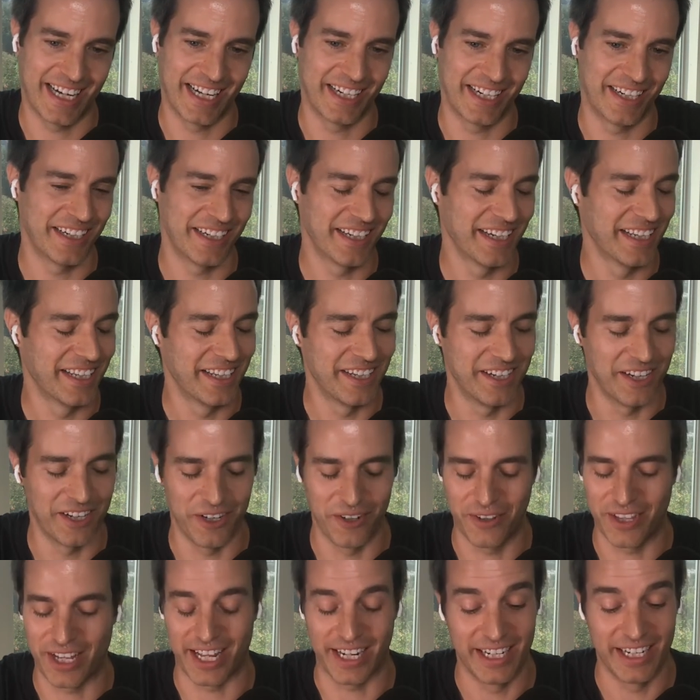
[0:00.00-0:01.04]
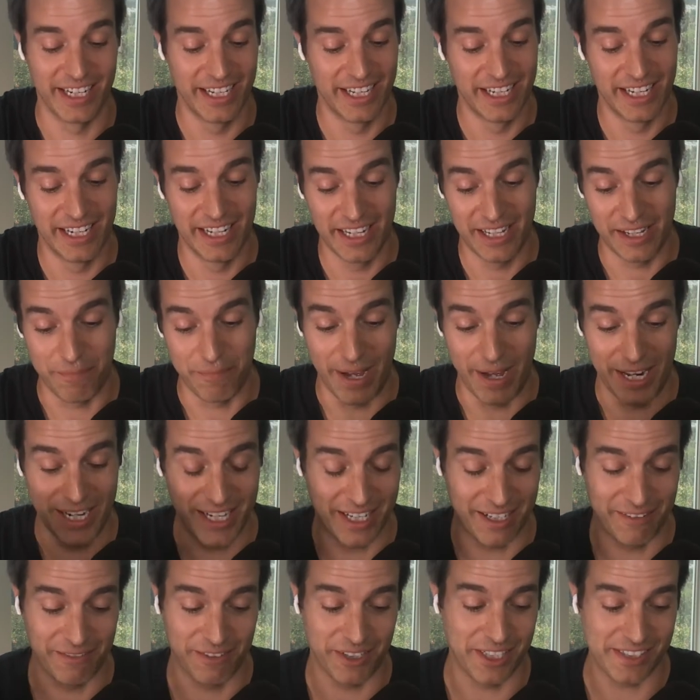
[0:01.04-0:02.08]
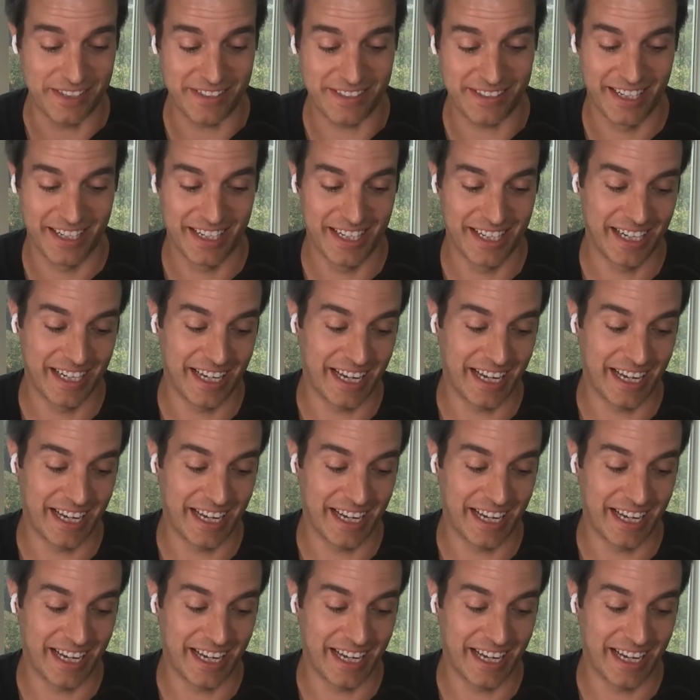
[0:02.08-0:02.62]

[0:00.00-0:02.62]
I know that many of us